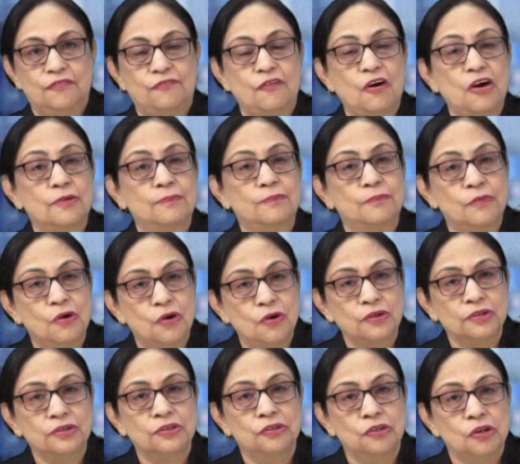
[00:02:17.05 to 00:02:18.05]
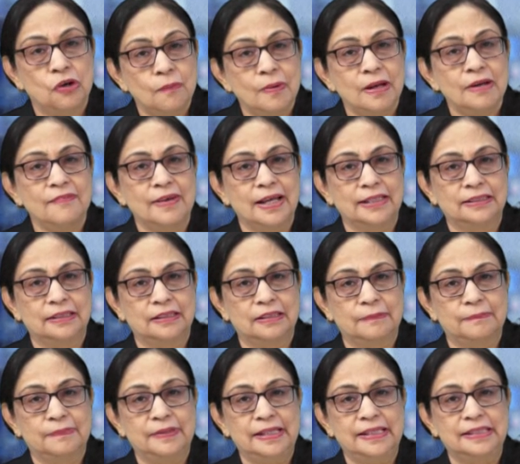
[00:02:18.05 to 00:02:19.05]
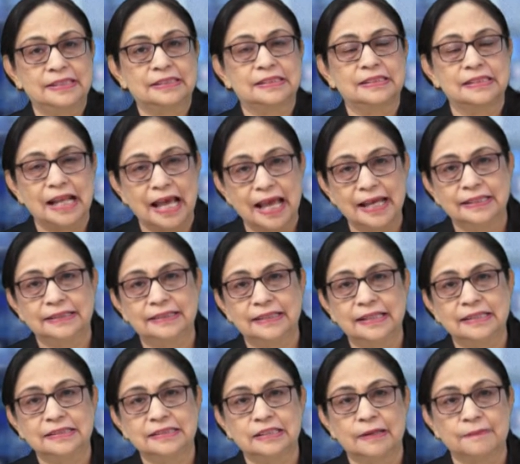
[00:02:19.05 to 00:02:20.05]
For more global weather updates like this,